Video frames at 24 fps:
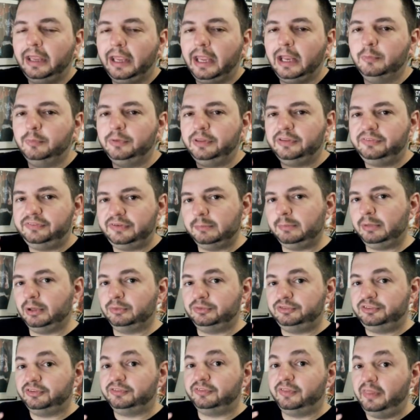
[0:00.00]
and when the
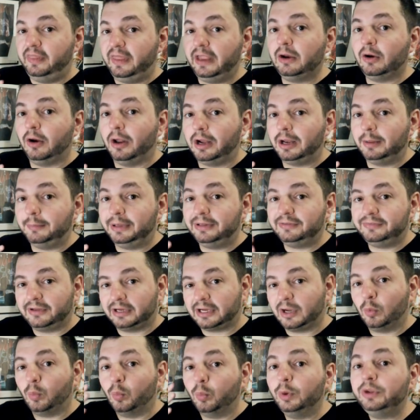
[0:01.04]
symbiote's just there on him, it's
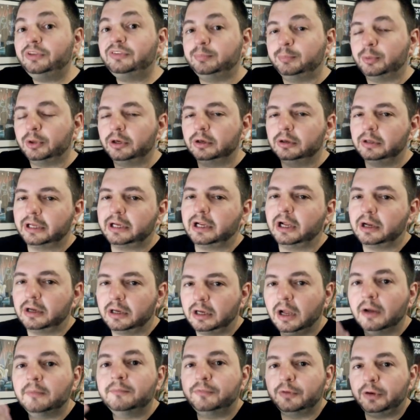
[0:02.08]
like a whisper, like a
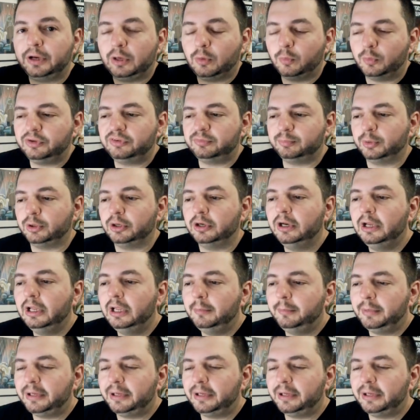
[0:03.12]
comforting whisper,